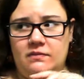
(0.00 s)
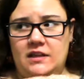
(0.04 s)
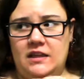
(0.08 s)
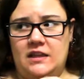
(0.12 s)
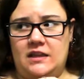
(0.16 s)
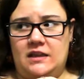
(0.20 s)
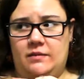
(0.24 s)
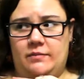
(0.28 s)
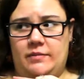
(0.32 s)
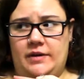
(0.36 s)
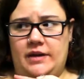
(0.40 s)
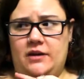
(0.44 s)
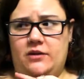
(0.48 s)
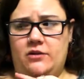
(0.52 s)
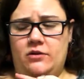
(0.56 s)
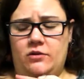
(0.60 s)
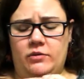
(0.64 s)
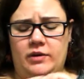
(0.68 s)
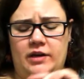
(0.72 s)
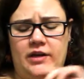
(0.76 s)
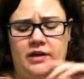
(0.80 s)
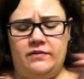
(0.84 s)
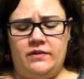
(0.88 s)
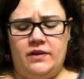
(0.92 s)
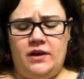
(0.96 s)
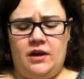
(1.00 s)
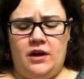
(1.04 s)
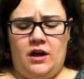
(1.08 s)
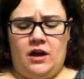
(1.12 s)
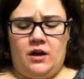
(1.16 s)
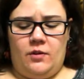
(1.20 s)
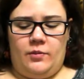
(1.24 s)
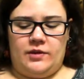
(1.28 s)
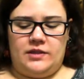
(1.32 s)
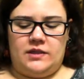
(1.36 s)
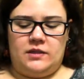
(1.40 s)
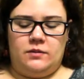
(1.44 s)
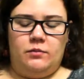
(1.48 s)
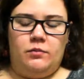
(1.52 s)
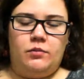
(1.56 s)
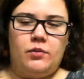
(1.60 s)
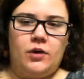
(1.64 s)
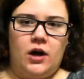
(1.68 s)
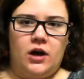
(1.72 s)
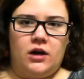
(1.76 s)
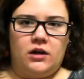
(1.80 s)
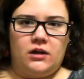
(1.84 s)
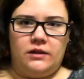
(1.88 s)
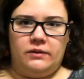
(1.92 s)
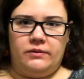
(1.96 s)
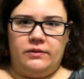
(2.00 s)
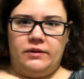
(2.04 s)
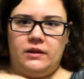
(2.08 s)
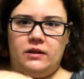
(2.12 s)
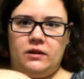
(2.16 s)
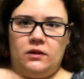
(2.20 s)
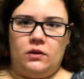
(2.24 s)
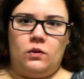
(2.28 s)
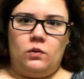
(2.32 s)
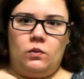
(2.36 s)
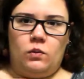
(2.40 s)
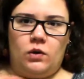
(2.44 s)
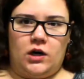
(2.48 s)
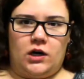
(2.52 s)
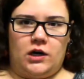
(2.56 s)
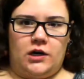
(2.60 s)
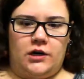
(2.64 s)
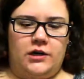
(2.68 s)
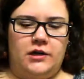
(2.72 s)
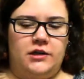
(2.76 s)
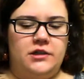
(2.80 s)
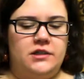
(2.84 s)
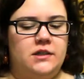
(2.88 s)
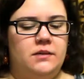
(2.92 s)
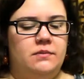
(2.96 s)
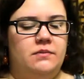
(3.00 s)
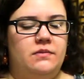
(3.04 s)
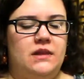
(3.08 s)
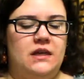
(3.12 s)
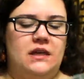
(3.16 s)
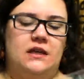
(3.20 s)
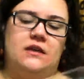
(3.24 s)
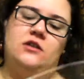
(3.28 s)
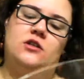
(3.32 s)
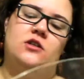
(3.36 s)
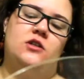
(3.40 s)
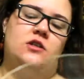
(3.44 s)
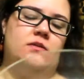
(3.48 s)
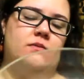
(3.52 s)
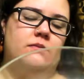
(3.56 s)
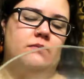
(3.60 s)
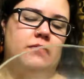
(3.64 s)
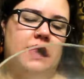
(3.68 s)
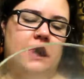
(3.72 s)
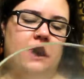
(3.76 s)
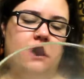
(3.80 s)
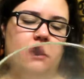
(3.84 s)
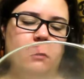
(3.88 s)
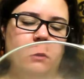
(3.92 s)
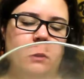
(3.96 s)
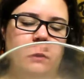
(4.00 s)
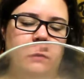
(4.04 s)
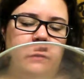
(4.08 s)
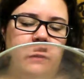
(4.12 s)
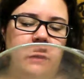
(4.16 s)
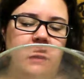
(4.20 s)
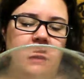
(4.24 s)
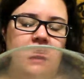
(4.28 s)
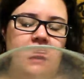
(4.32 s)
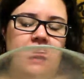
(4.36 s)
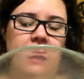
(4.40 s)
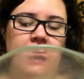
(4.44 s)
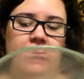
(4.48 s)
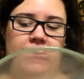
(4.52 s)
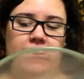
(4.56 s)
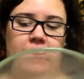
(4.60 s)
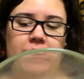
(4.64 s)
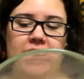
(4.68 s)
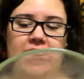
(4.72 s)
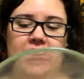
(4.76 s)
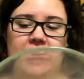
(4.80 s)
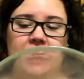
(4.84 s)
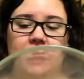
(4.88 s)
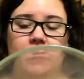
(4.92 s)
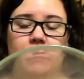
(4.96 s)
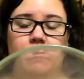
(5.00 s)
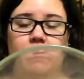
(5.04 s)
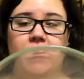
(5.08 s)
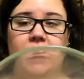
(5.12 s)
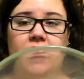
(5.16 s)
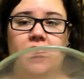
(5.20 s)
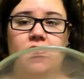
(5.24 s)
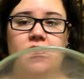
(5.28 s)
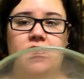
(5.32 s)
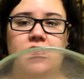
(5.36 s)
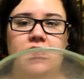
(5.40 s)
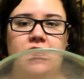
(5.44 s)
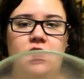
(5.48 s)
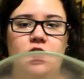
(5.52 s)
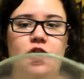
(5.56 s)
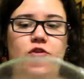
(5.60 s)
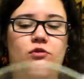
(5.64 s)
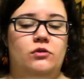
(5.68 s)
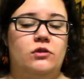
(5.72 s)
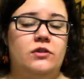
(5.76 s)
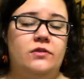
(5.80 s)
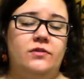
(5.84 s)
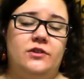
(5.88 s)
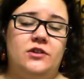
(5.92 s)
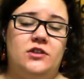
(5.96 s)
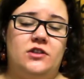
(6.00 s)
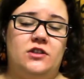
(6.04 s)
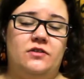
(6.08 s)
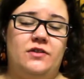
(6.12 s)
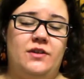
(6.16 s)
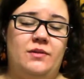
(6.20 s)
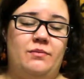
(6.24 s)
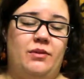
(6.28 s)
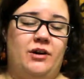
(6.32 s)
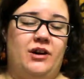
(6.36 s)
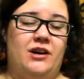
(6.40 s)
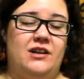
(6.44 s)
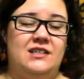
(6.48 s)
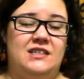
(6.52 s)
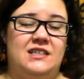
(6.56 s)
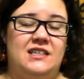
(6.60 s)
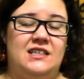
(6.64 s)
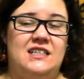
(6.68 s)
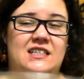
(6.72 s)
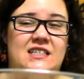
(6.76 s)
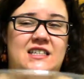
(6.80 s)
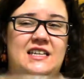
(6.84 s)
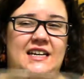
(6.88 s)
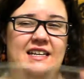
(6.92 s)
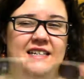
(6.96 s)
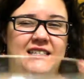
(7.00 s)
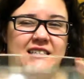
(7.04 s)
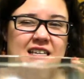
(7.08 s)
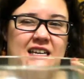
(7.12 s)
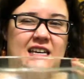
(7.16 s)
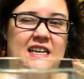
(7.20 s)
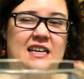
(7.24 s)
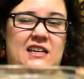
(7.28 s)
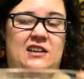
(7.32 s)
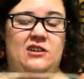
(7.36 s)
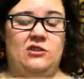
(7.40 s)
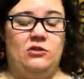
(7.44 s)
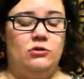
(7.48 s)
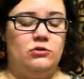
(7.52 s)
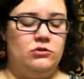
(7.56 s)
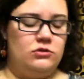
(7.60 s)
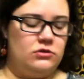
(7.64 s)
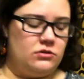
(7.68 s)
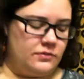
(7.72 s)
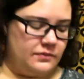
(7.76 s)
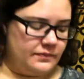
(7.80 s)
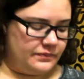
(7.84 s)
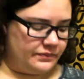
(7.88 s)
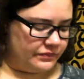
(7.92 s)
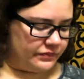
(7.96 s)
in the microwave. I'll put some broccoli with a little water or something and just microwave it. If I'm making a bigger dish, or for serving pasta because it has the handles.